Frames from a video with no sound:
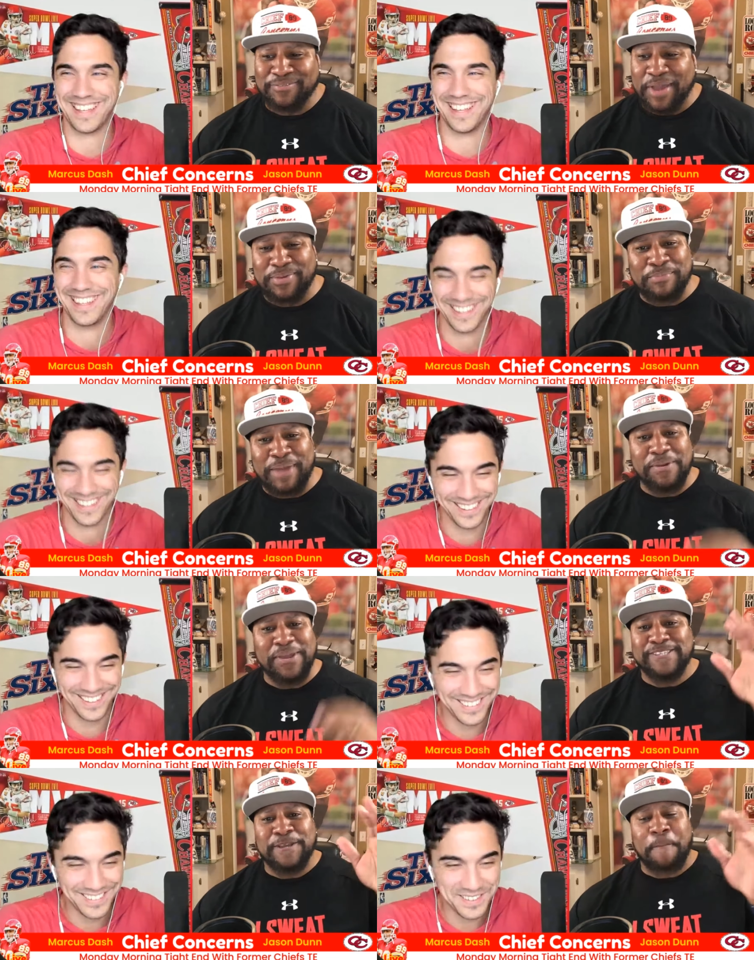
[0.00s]
Speaker 1: Maybe maybe
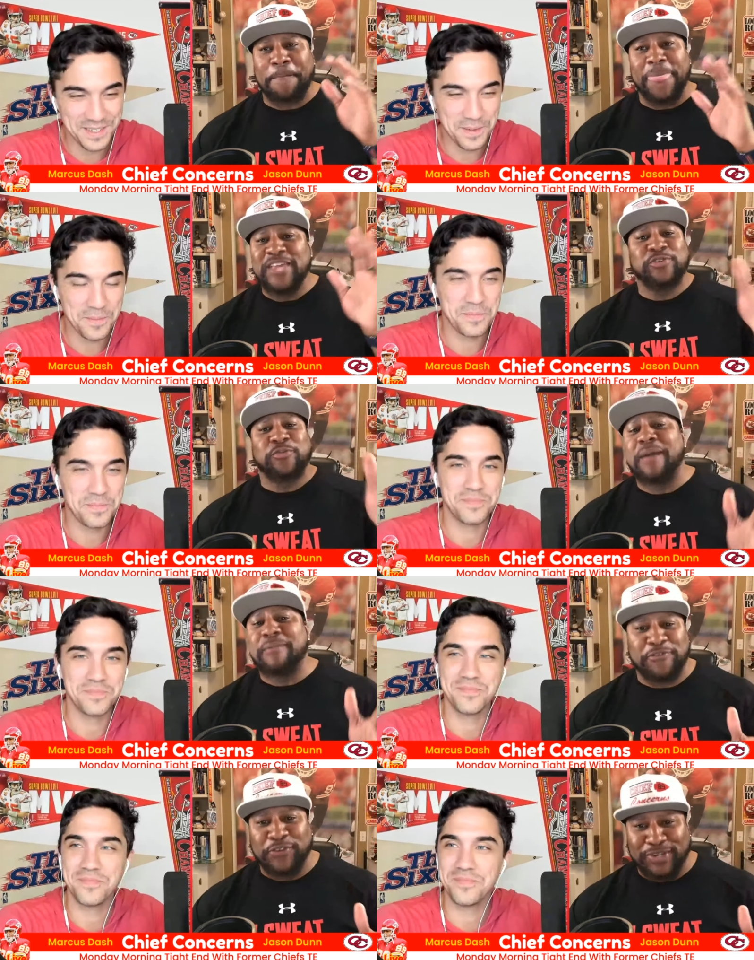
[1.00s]
he's a he's a
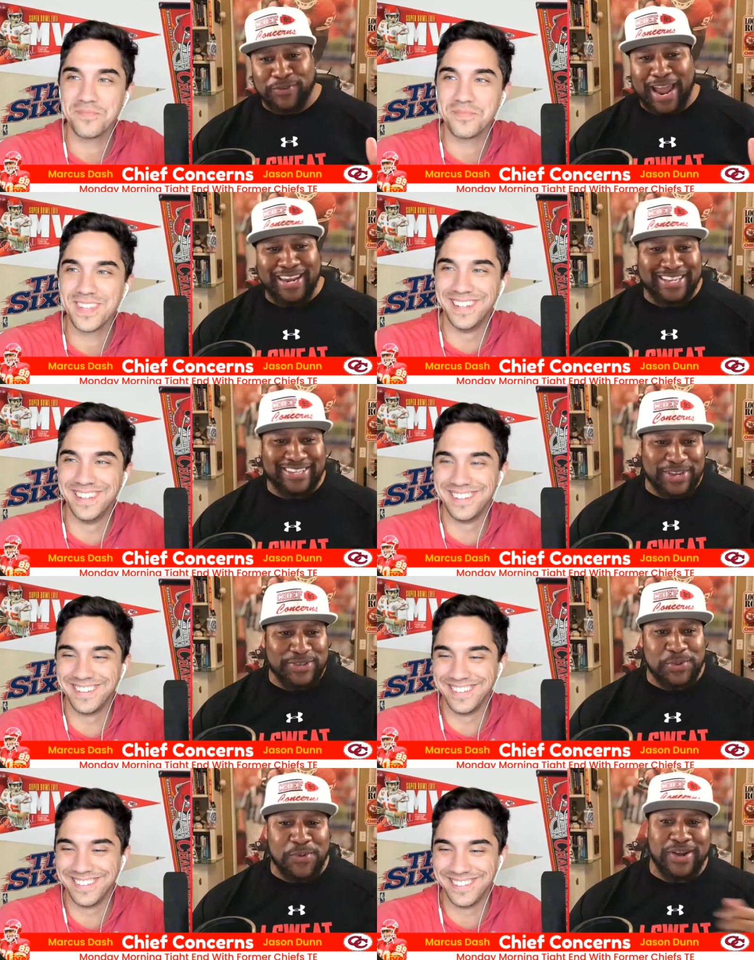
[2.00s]
rabbit foot, right? He's
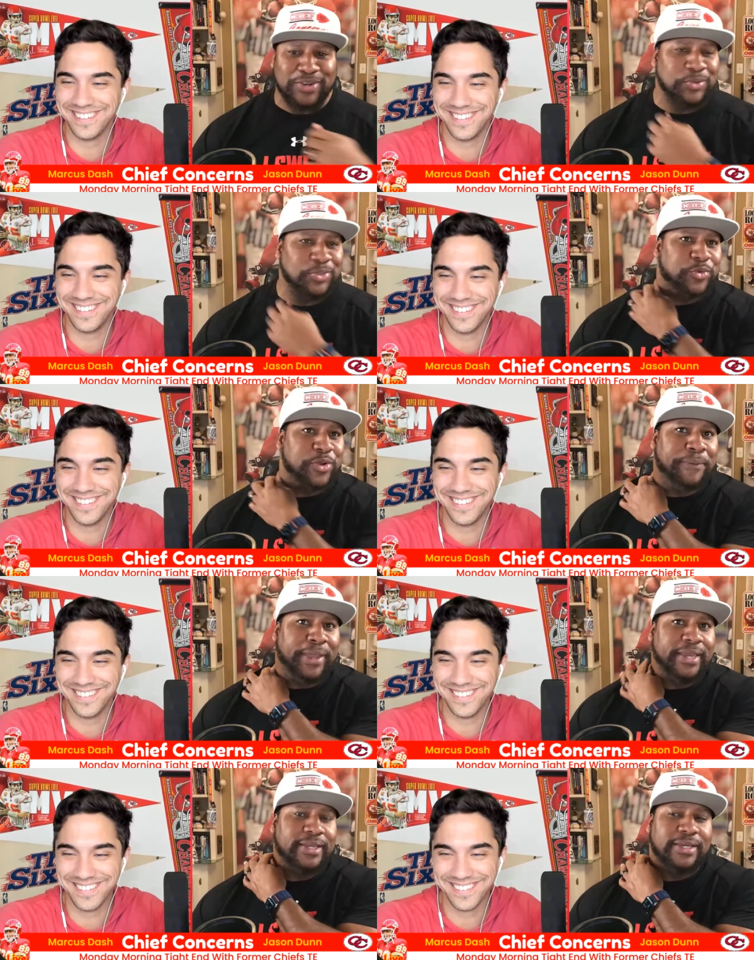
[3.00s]
he's the one to do the
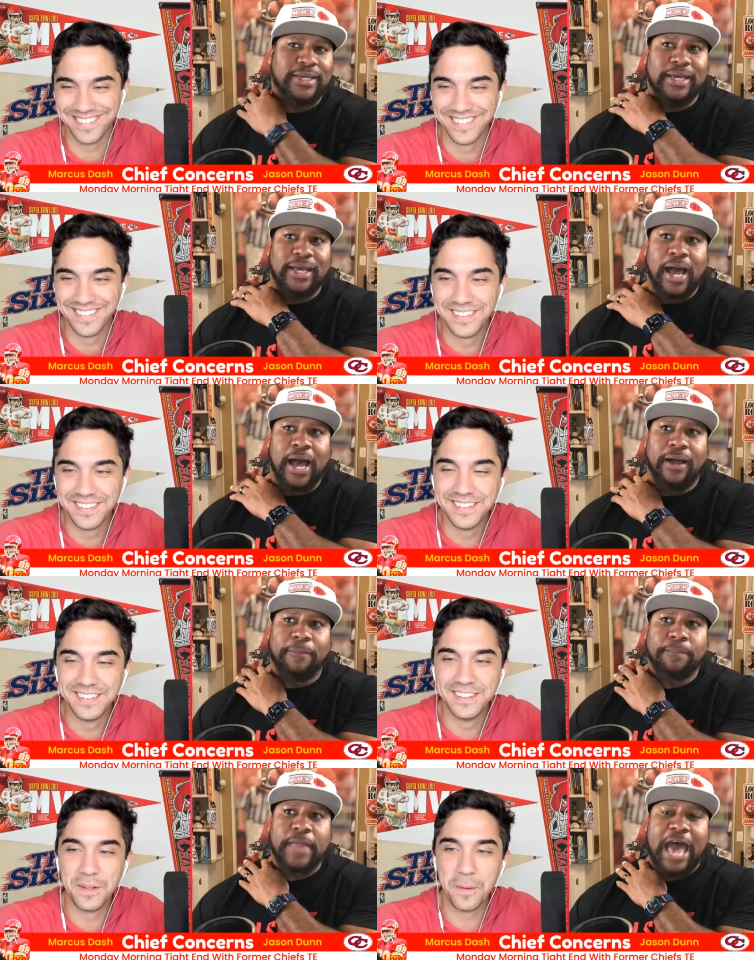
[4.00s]
three-peat. Uh,
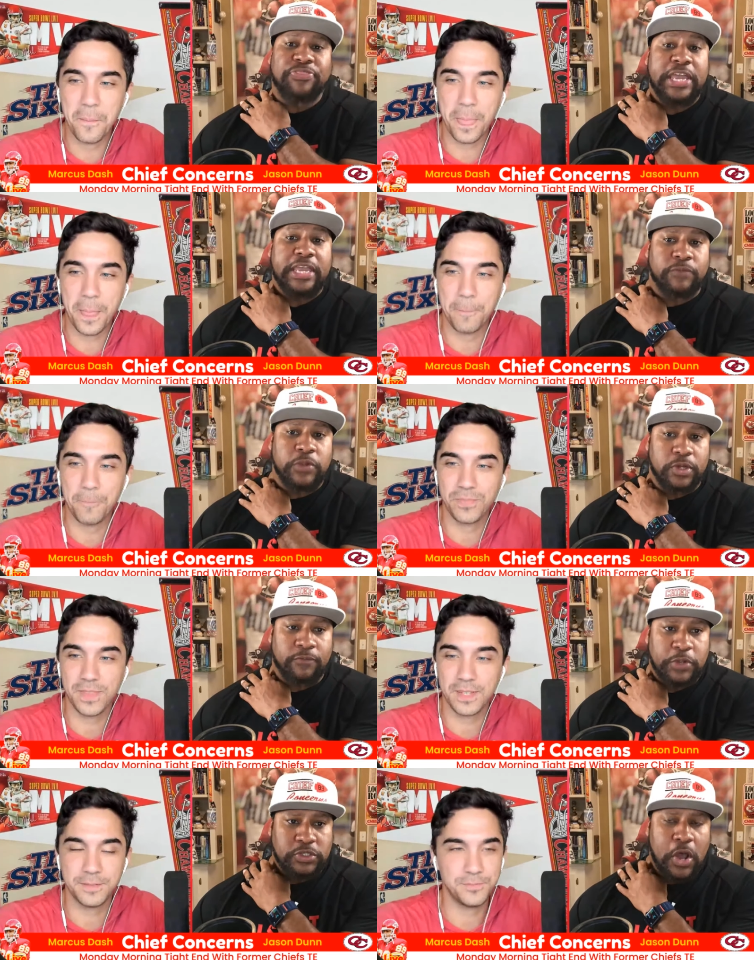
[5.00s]
I think if you're
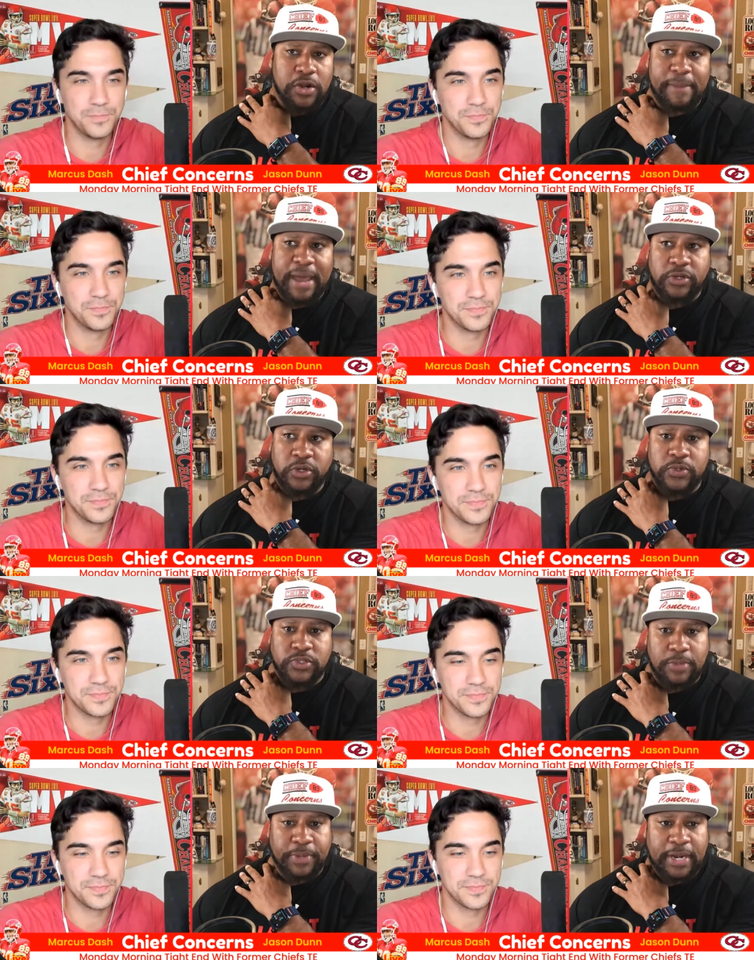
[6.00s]
if you're talking about doing
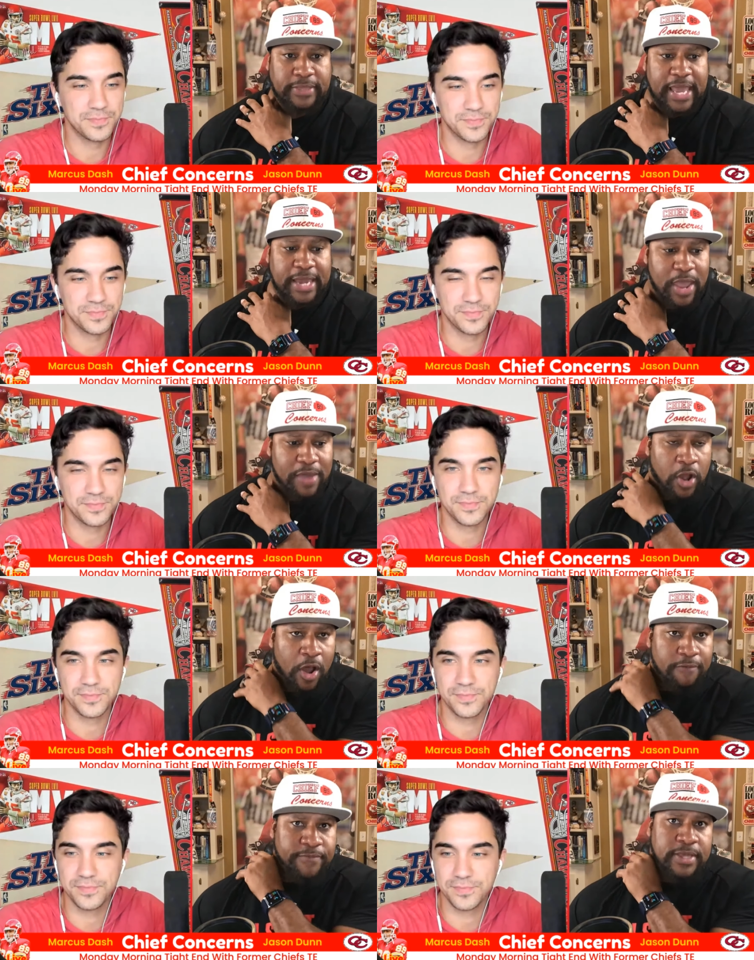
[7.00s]
something like that, you having an
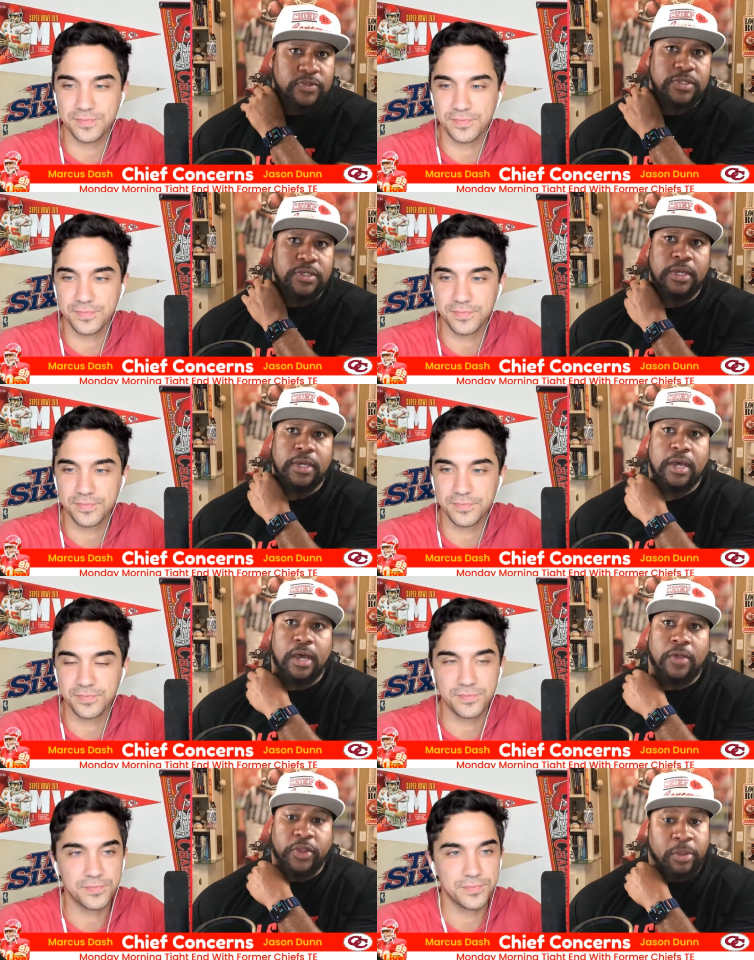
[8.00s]
offense
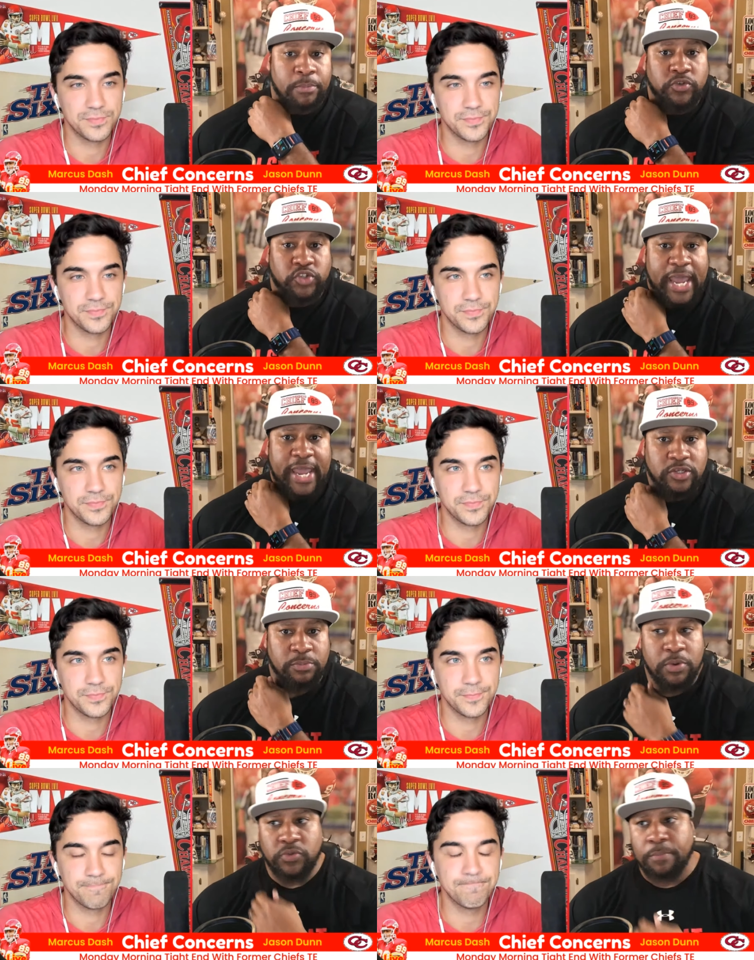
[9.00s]
uh, that can move change and
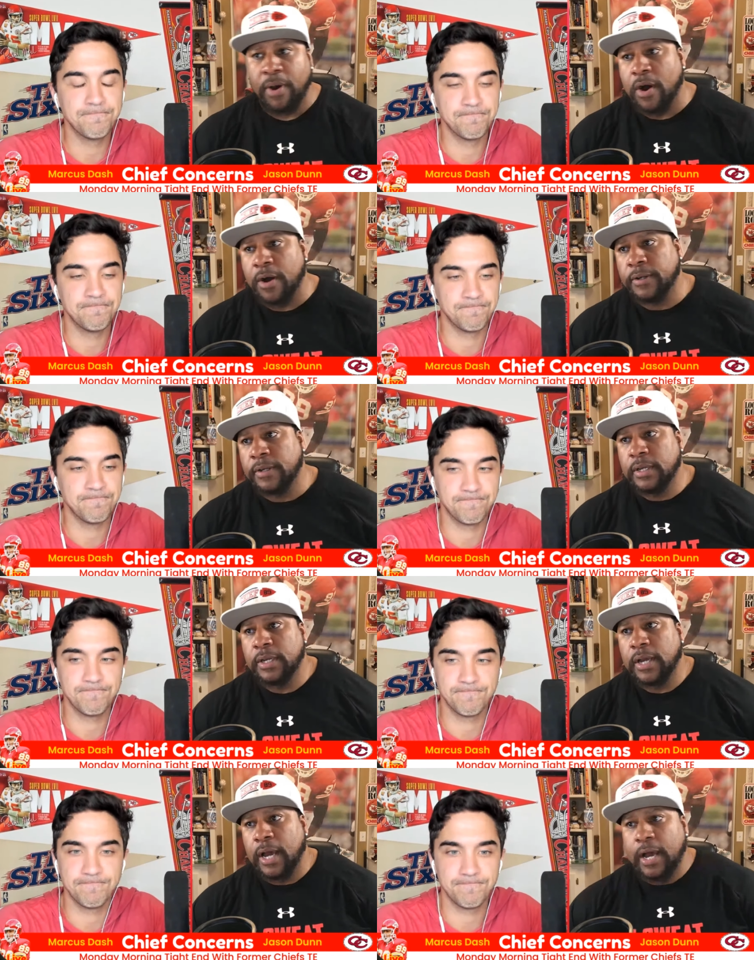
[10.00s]
move the ball.
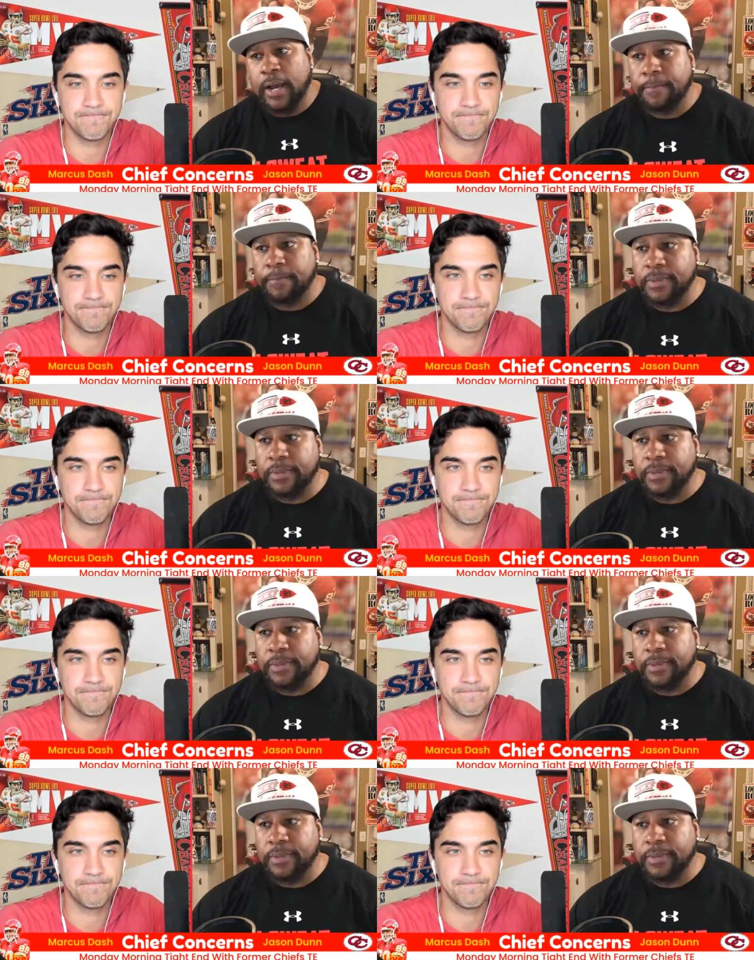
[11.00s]
Um,